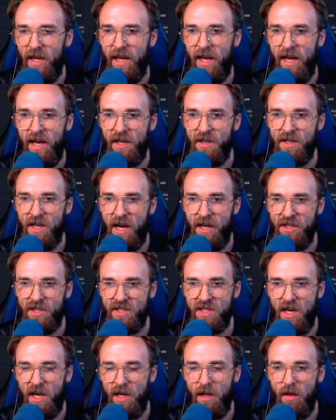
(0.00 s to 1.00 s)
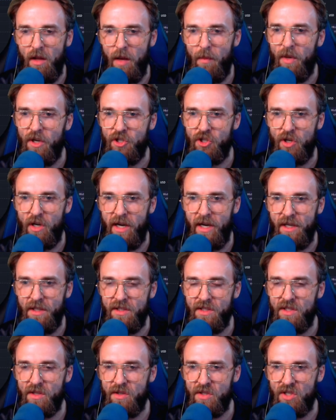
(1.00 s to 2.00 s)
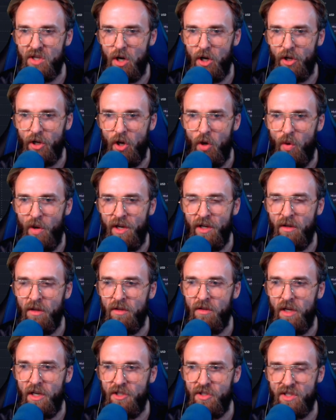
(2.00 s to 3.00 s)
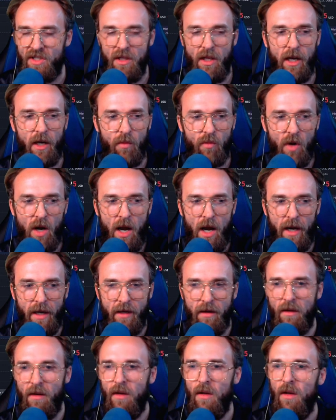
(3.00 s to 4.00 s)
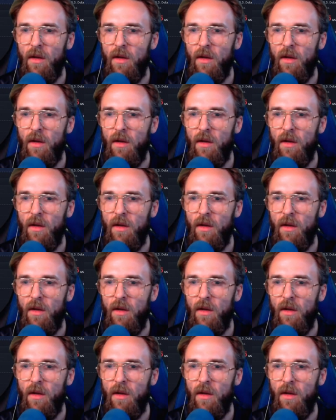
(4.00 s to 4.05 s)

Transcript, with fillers: and I just kind of let my trades start going and, and just let them ride.